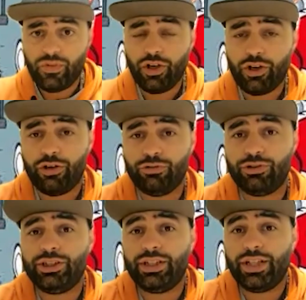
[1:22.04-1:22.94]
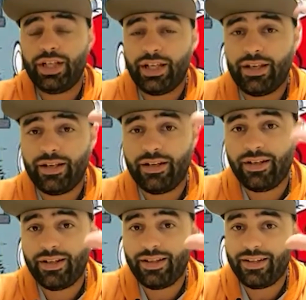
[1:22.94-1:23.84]
coaching
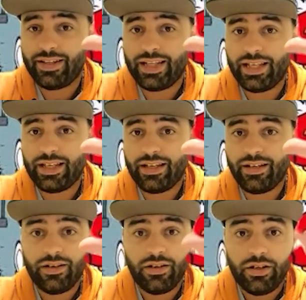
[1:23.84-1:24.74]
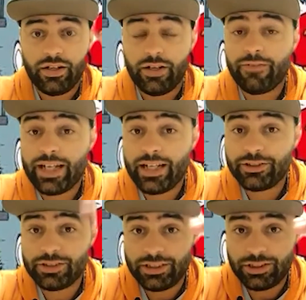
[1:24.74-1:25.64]
in the
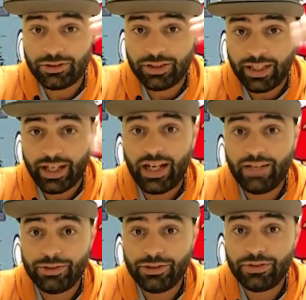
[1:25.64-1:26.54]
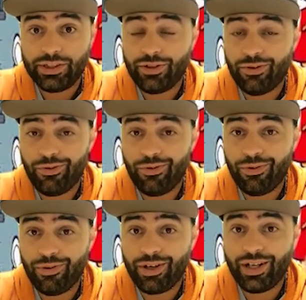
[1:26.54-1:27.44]
financial industry like I'm doing,
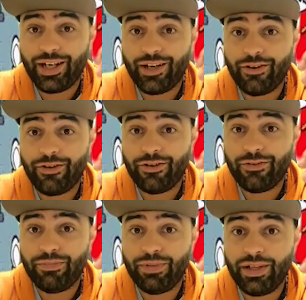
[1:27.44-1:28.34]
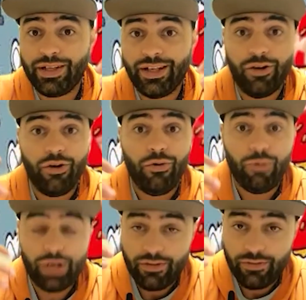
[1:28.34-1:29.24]
or it could be
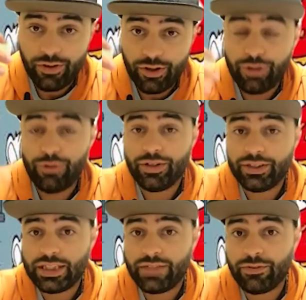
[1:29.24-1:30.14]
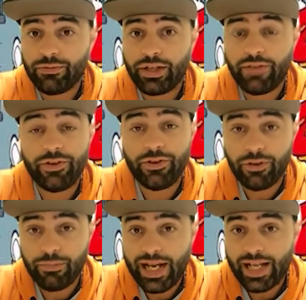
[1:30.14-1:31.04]
whatever your endeavor, whatever
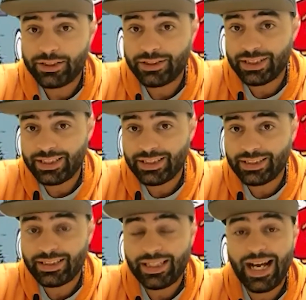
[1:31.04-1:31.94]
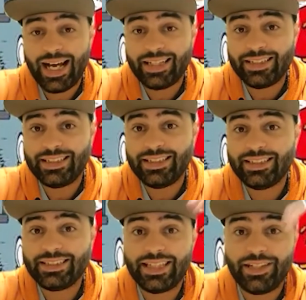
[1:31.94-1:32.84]
your passion is. The
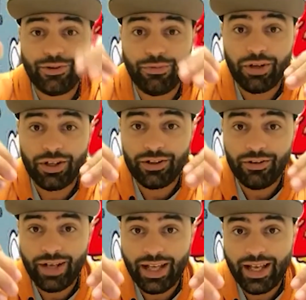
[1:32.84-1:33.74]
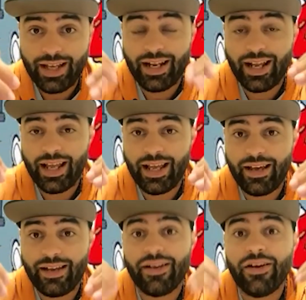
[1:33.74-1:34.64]
idea is that you want to go ahead
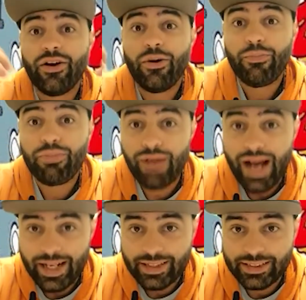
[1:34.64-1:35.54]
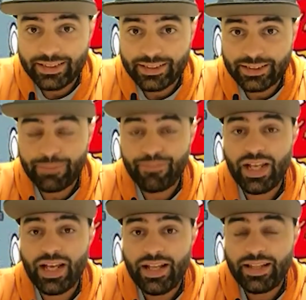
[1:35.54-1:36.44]
and practice
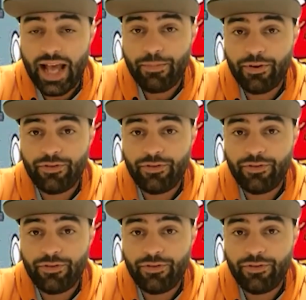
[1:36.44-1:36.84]
that